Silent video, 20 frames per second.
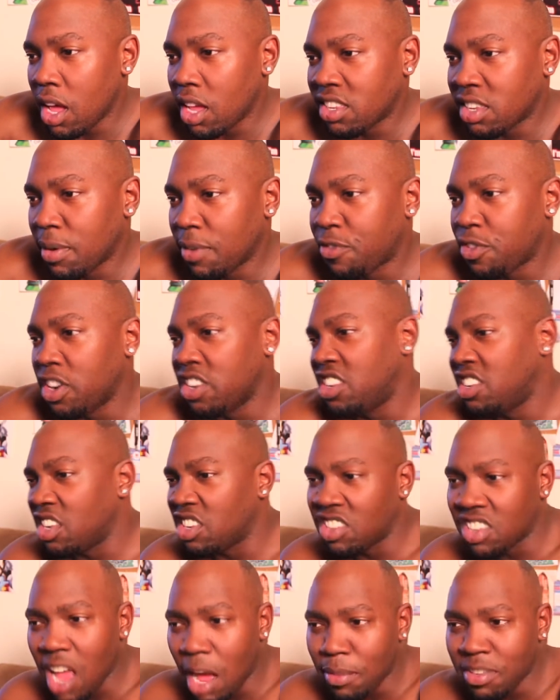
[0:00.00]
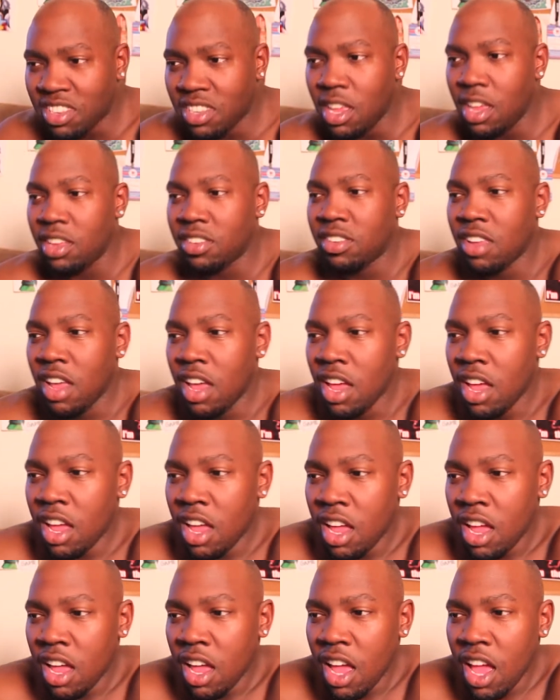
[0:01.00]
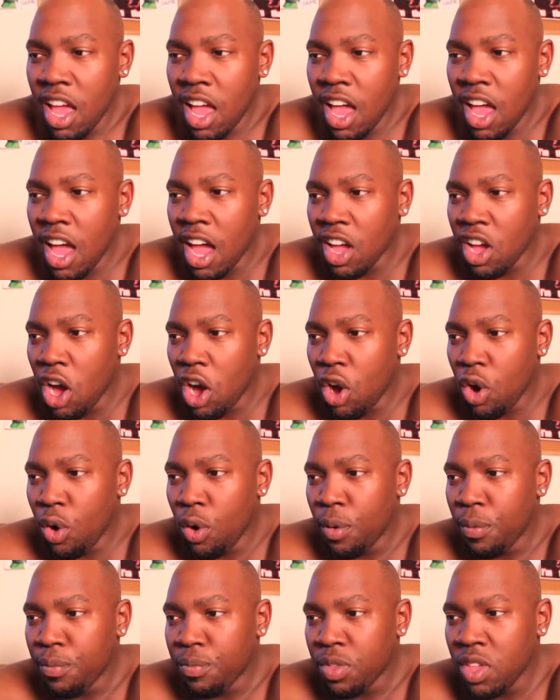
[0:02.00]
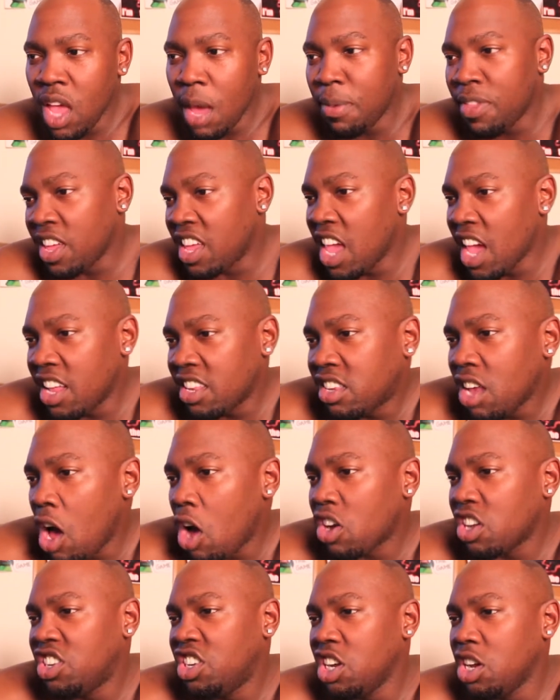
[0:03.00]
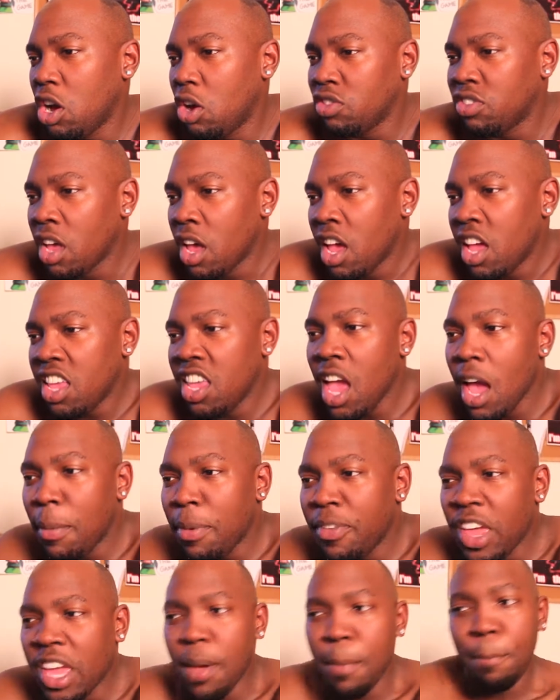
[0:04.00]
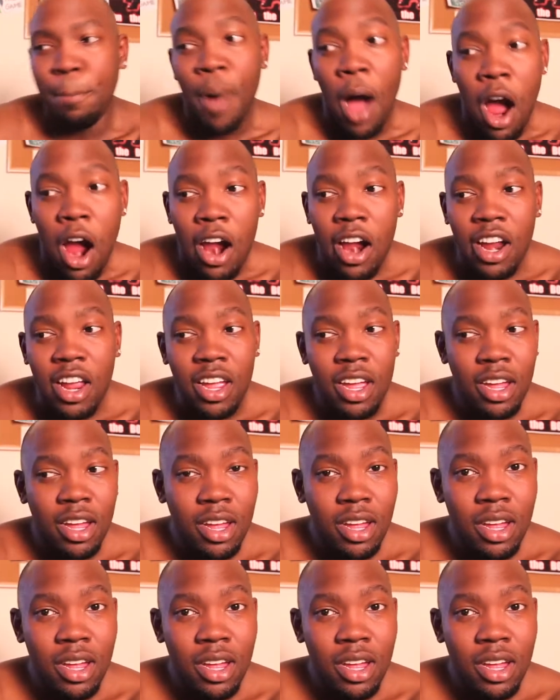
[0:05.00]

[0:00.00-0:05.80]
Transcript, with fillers: I see my friend. She says it's common sense, and I go, "Yeah, but they can't talk." And she goes, "Yeah, but they can bark."